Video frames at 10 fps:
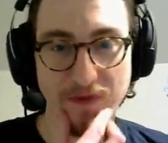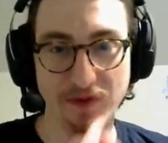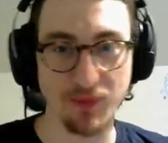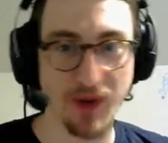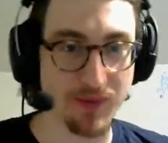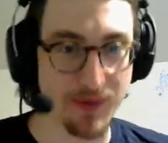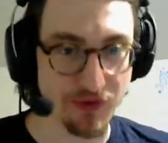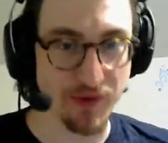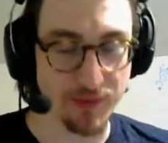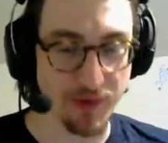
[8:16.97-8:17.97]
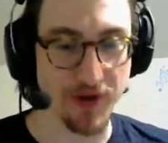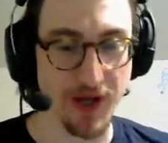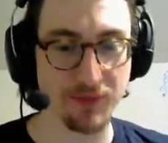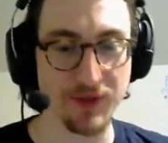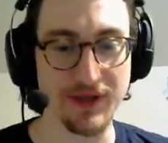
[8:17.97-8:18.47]
Abominate gripping them all
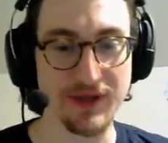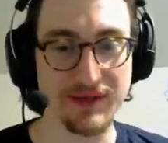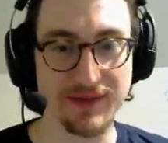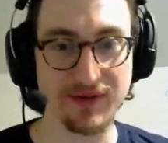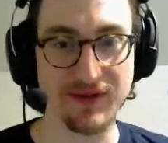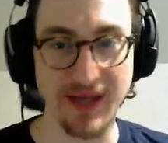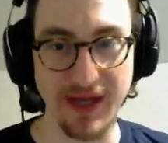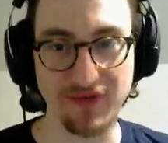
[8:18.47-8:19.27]
onto me, Death and Decay